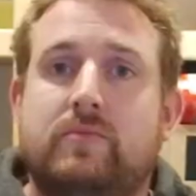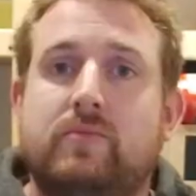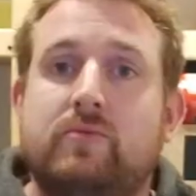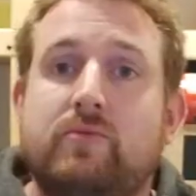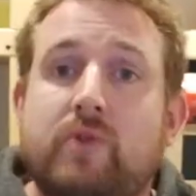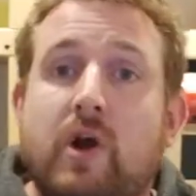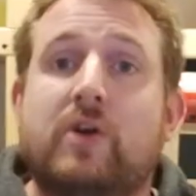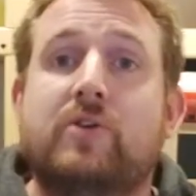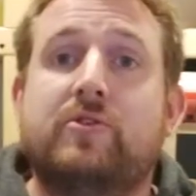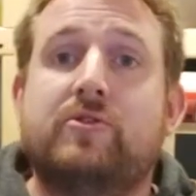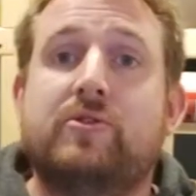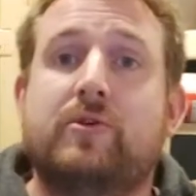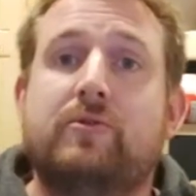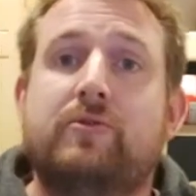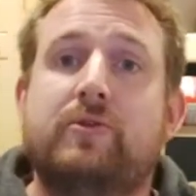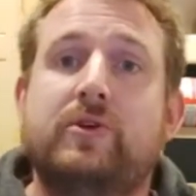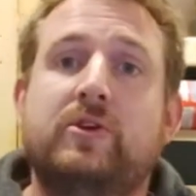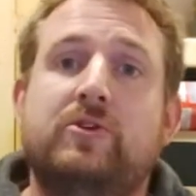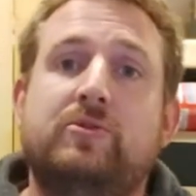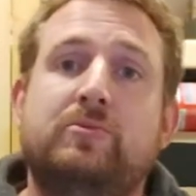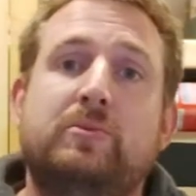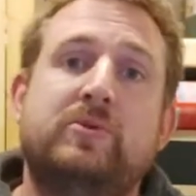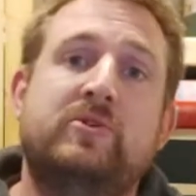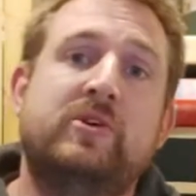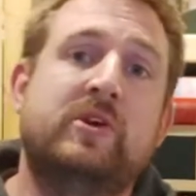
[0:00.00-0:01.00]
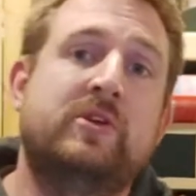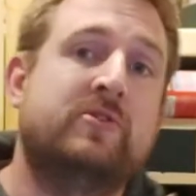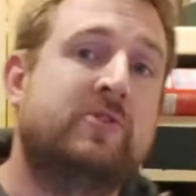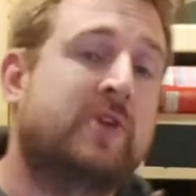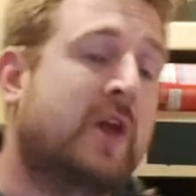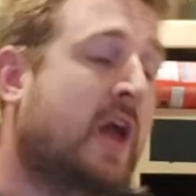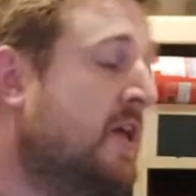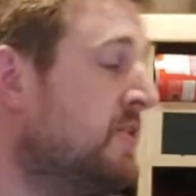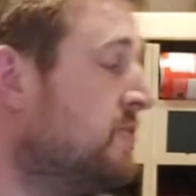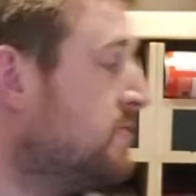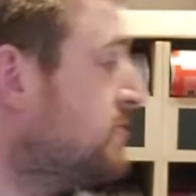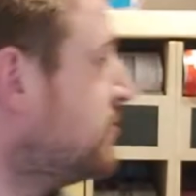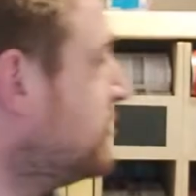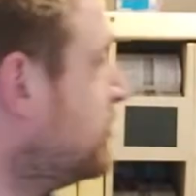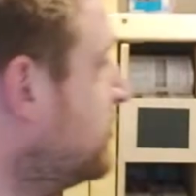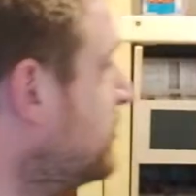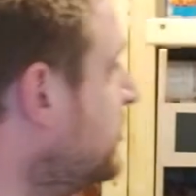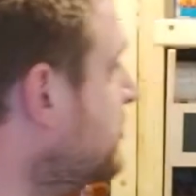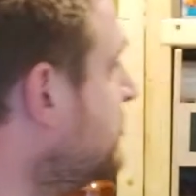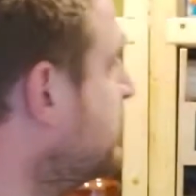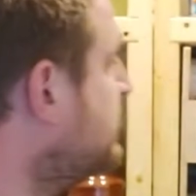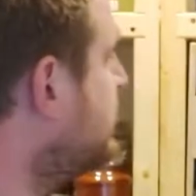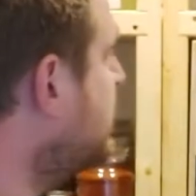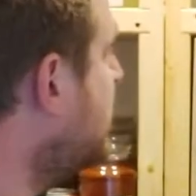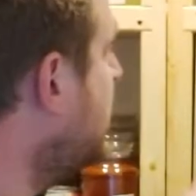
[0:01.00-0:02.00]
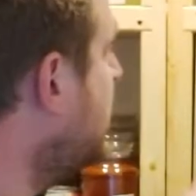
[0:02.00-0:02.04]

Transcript: Right, so I finished my tin can storage